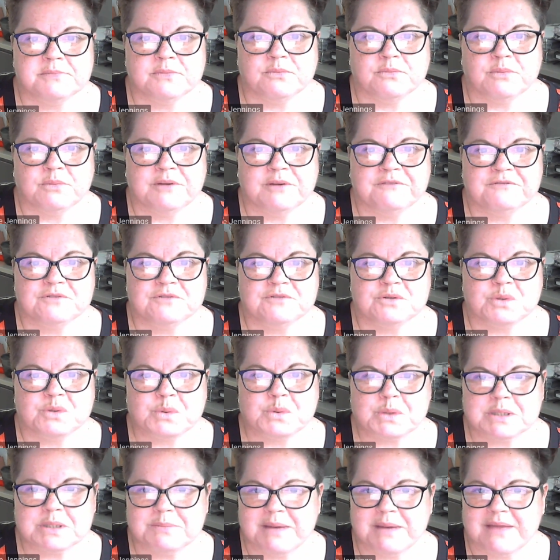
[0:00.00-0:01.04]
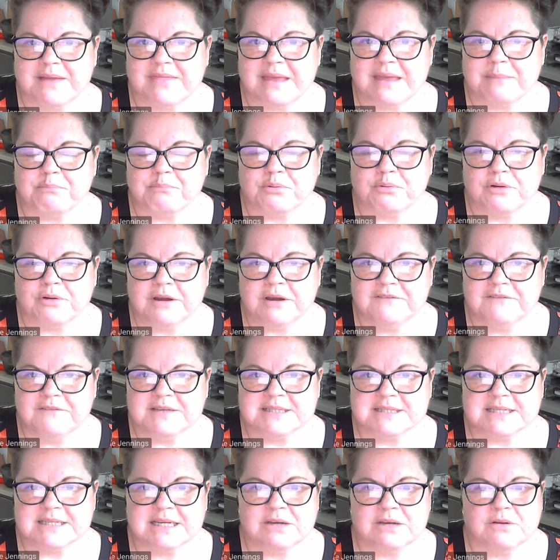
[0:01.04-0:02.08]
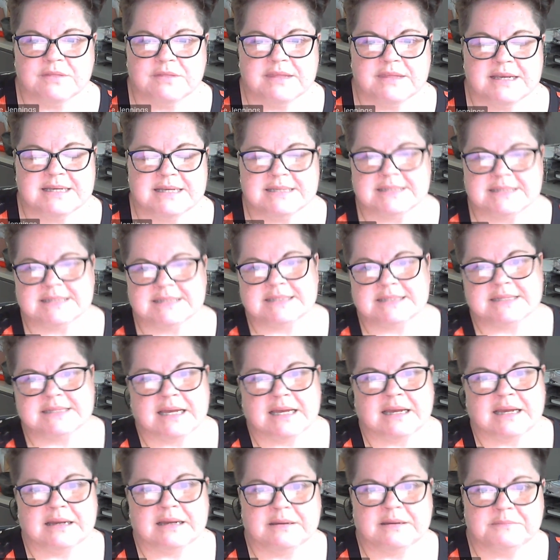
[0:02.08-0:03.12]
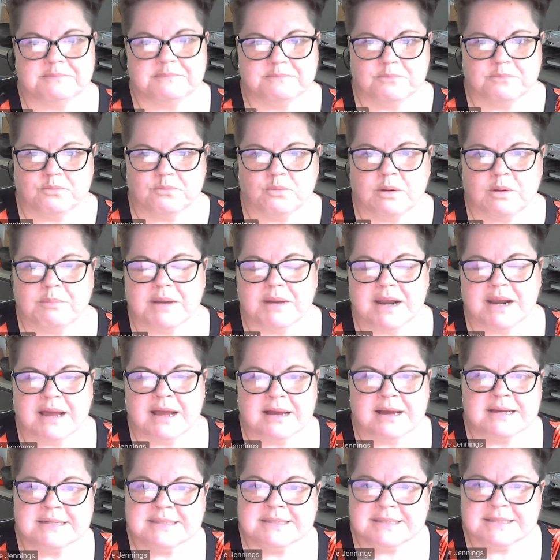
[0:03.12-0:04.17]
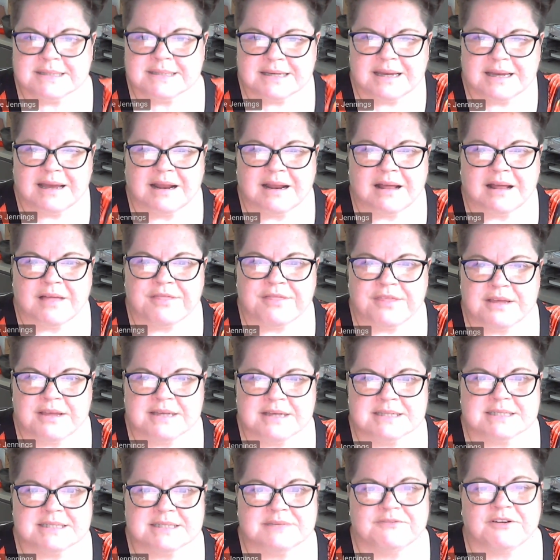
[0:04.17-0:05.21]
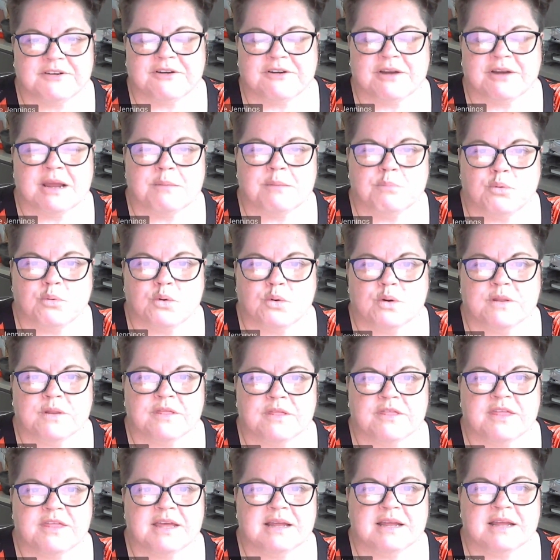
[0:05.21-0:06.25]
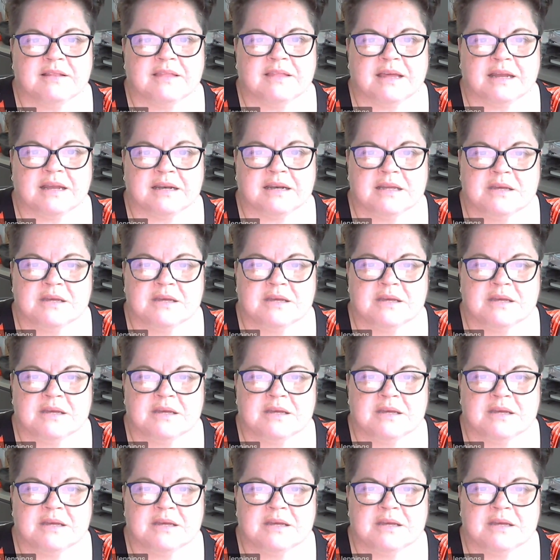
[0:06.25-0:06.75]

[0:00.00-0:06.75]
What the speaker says: we've talked about that previously on these webinars. I think it's a very important thing that